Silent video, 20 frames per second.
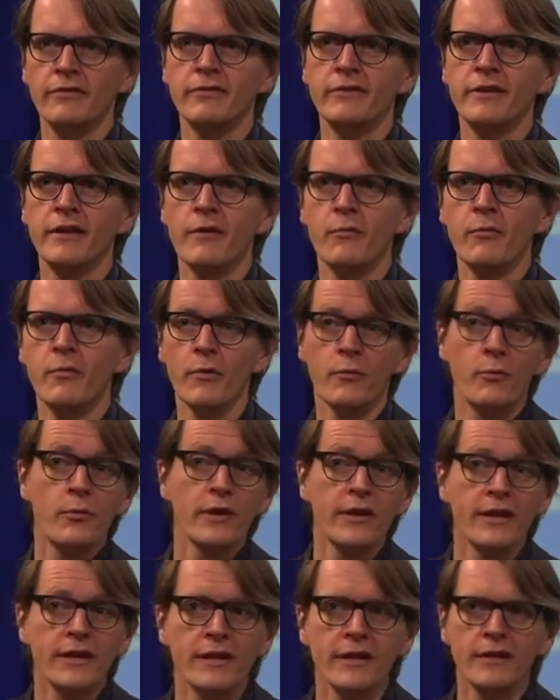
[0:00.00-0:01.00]
Di
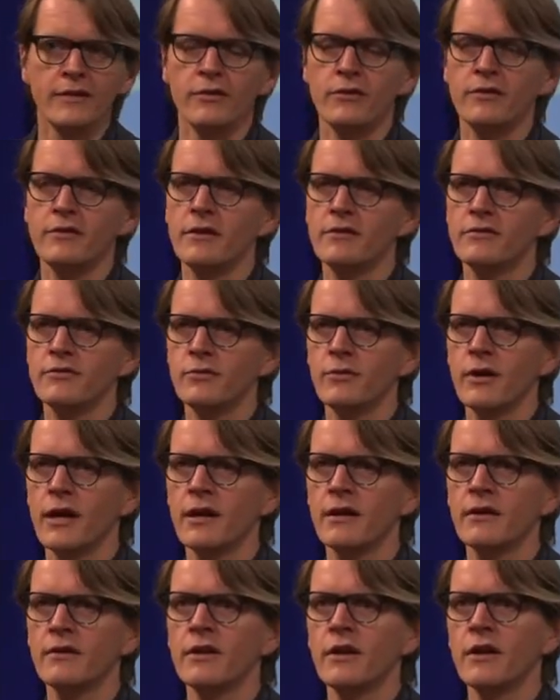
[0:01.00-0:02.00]
we did it, this
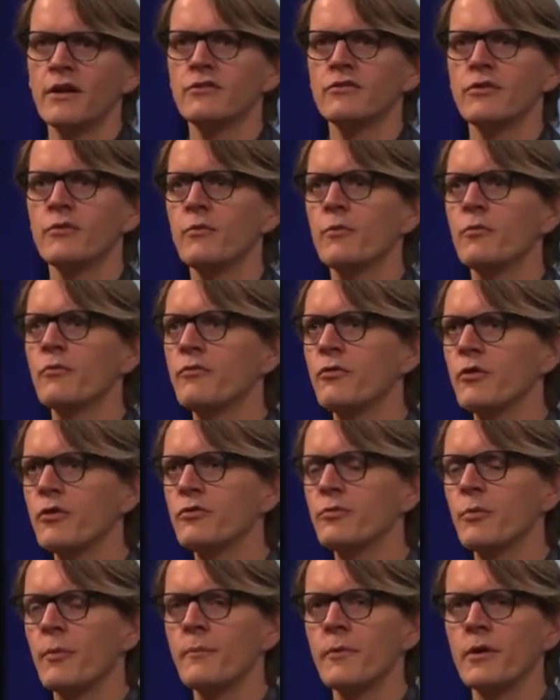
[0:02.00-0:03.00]
together. So
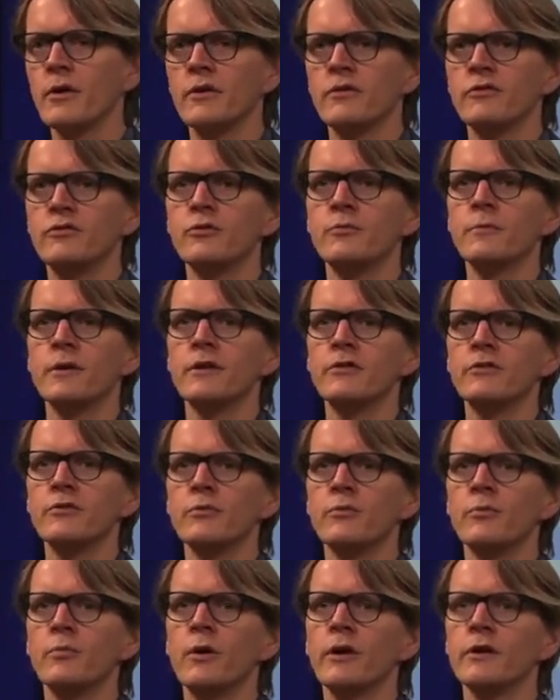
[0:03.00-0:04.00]
first, I'm going to zoom
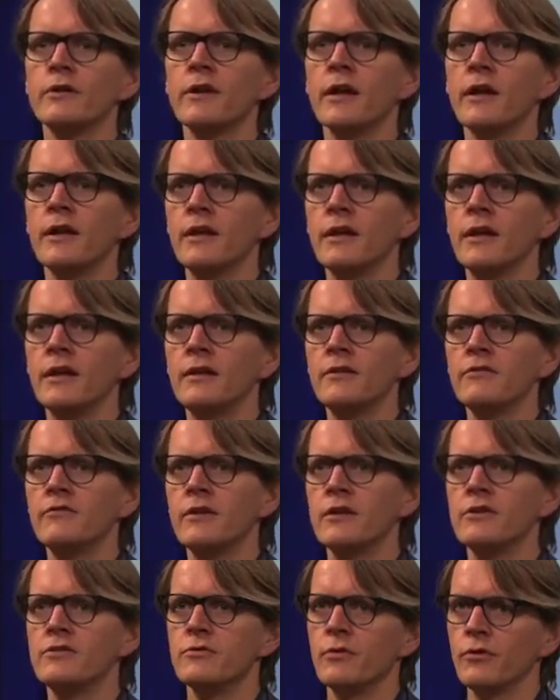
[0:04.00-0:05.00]
into what can
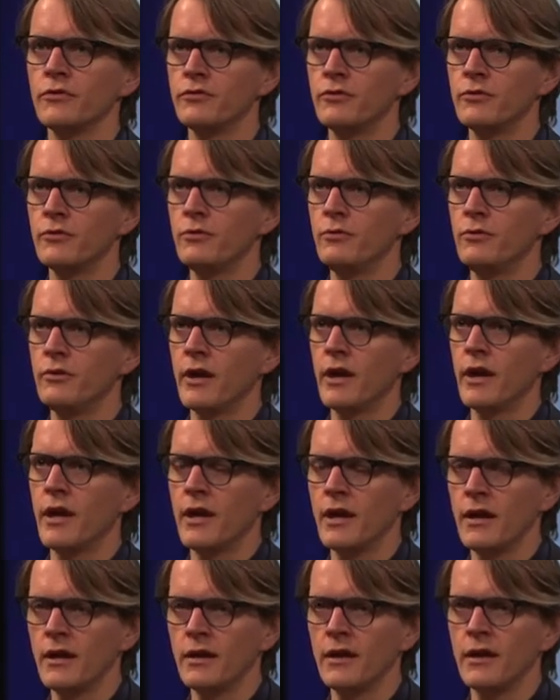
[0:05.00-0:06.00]
individuals do,
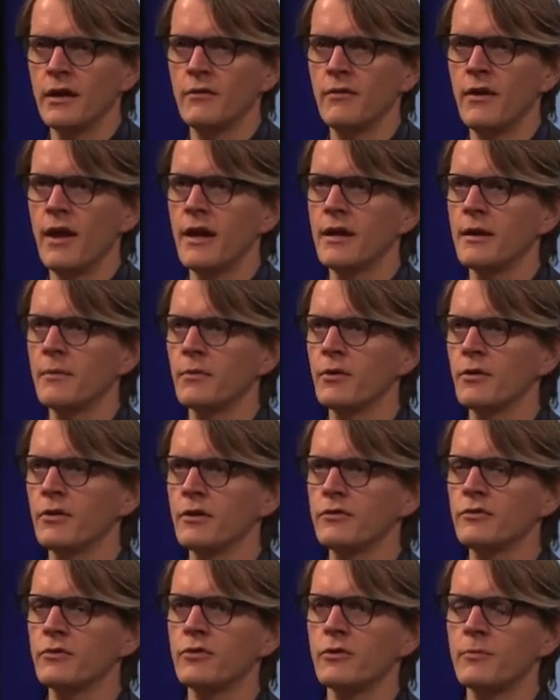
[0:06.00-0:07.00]
and, and, I'm going
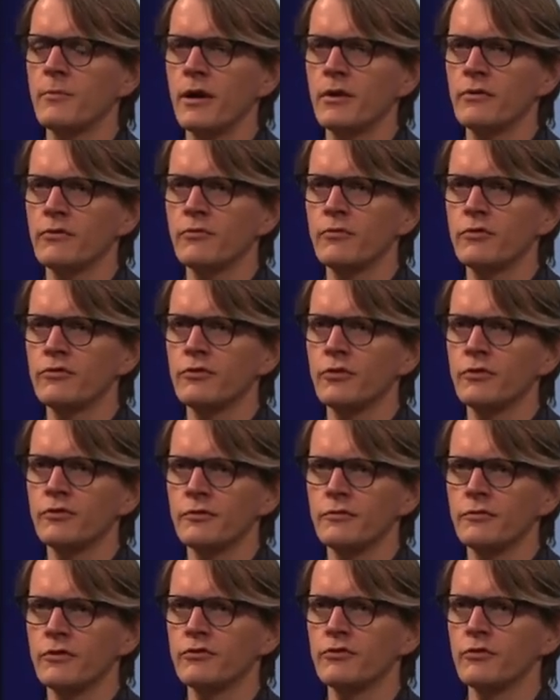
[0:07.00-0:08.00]
to talk about the
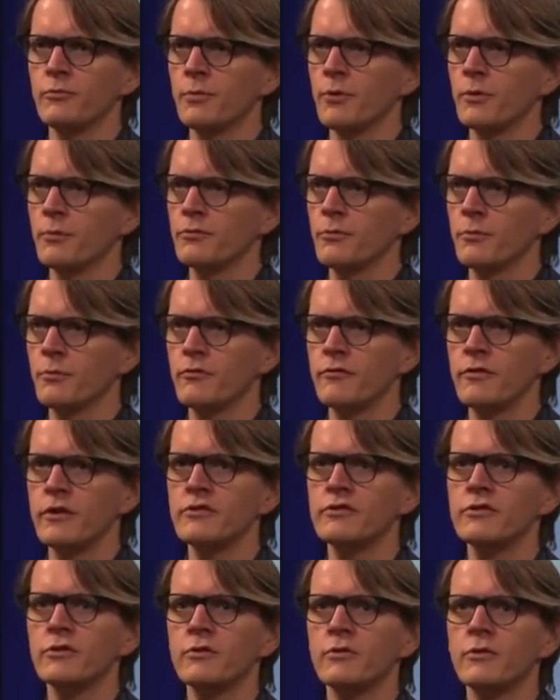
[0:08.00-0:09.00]
results of the superb
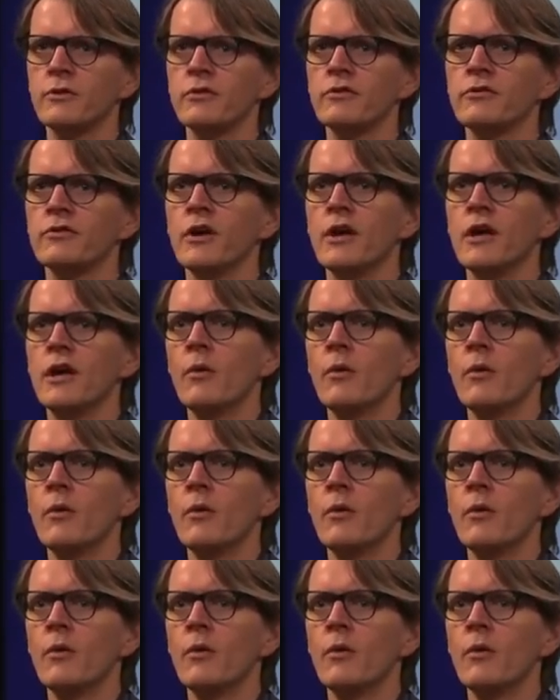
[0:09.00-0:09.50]
supervision course.